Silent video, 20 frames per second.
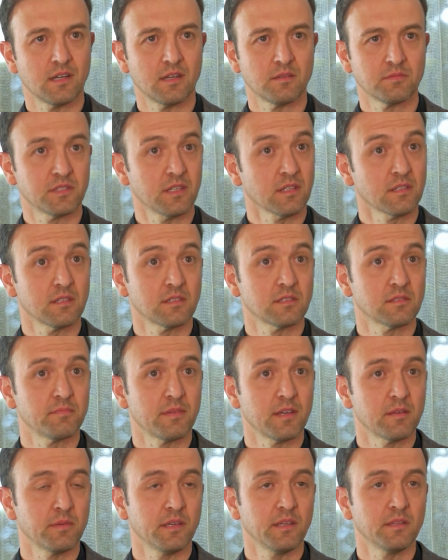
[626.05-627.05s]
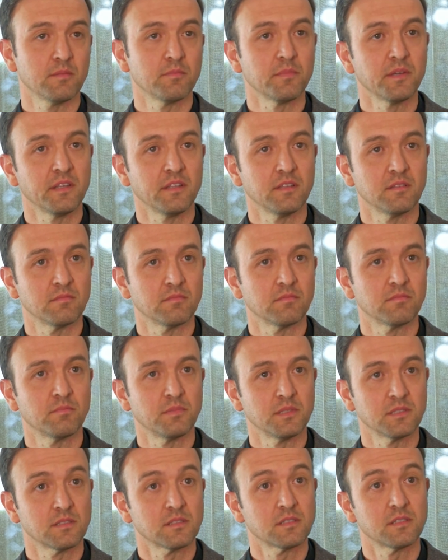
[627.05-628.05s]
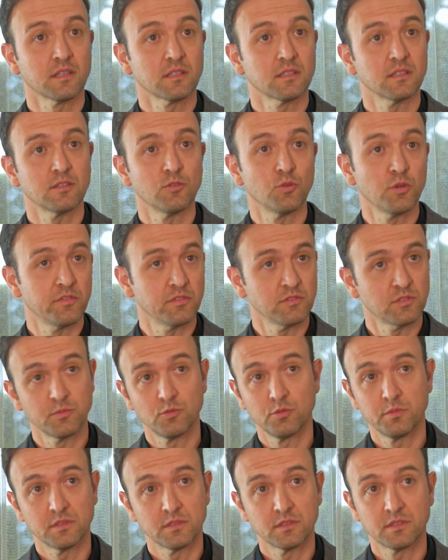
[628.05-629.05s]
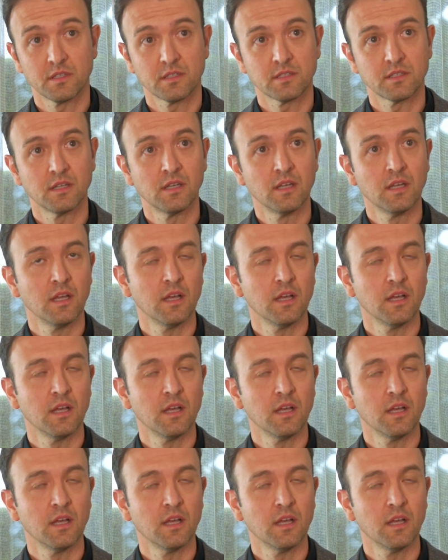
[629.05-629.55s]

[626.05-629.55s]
sectors, maybe the medium business sector or even small business sector,